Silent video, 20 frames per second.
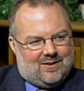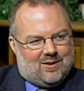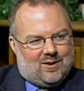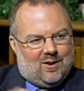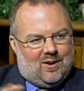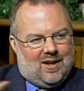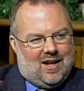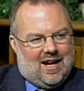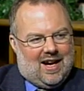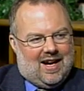There's a
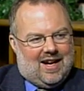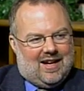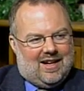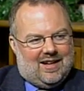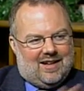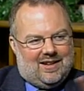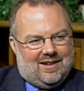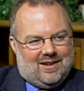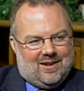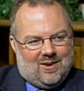
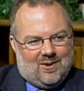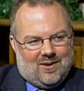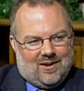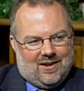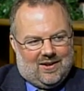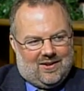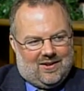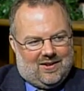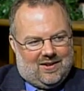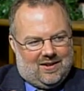lot
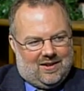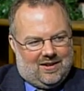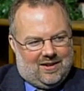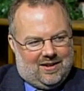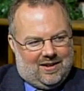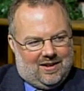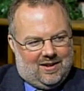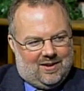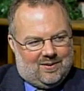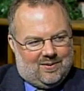going
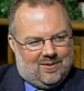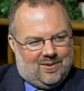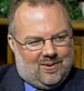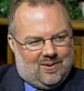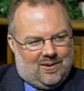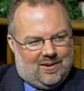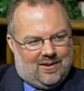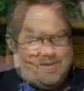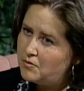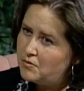on in
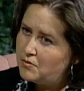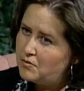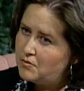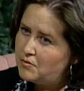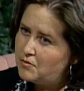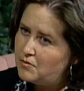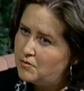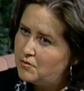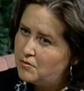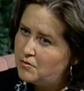Florida in
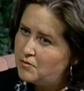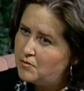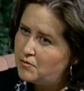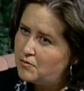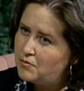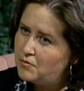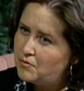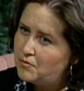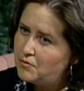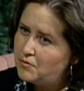terms of
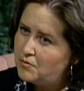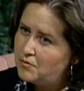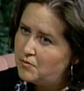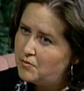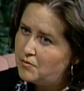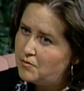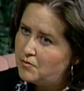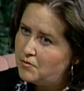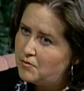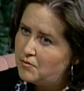parental
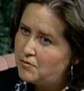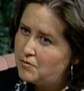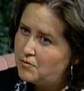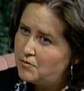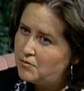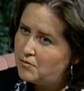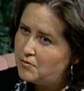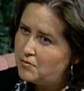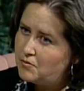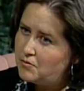options and
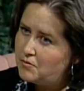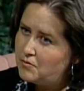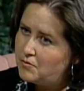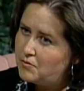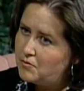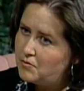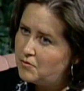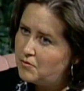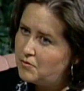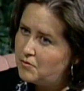
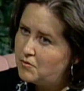homeschooling.